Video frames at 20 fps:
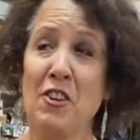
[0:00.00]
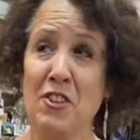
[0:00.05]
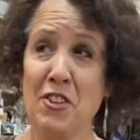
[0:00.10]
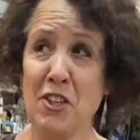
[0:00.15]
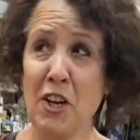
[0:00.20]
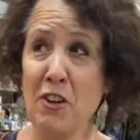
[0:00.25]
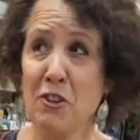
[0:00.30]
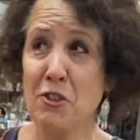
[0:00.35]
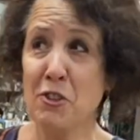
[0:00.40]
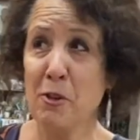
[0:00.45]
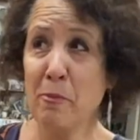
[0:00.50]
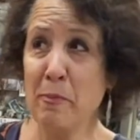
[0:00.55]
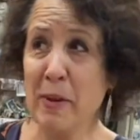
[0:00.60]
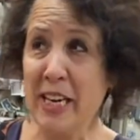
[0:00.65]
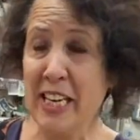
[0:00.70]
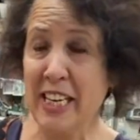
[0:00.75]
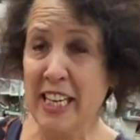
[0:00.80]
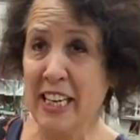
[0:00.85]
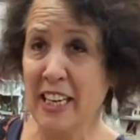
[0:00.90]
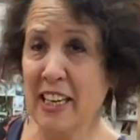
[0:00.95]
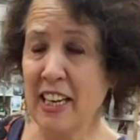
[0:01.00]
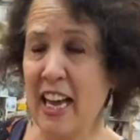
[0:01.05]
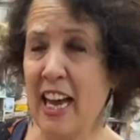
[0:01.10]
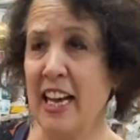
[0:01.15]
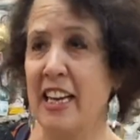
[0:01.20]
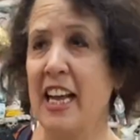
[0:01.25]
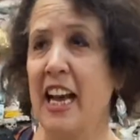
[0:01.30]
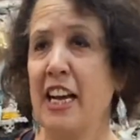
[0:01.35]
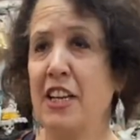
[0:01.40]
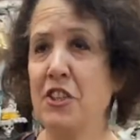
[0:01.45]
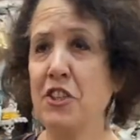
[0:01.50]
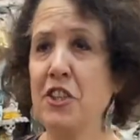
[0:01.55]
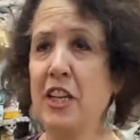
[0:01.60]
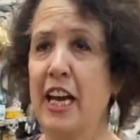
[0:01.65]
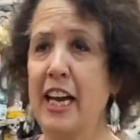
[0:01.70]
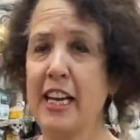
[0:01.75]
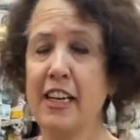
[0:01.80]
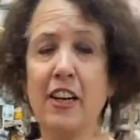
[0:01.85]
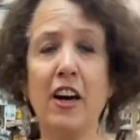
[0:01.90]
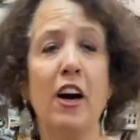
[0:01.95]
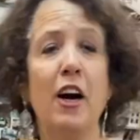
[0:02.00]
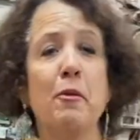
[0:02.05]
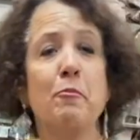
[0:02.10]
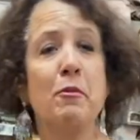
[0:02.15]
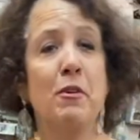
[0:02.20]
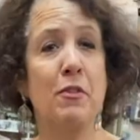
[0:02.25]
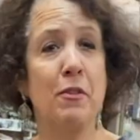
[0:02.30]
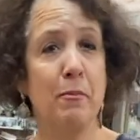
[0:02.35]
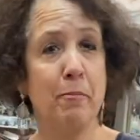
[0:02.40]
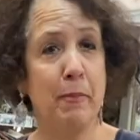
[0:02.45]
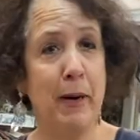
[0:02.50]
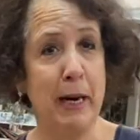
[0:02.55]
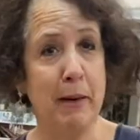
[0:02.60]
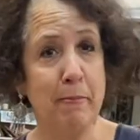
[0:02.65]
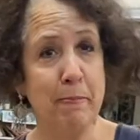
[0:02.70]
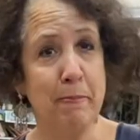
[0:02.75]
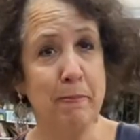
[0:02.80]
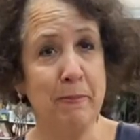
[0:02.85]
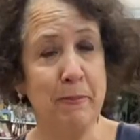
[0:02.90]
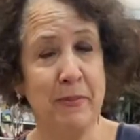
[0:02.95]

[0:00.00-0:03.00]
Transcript: social media had hashtag I'm with the bum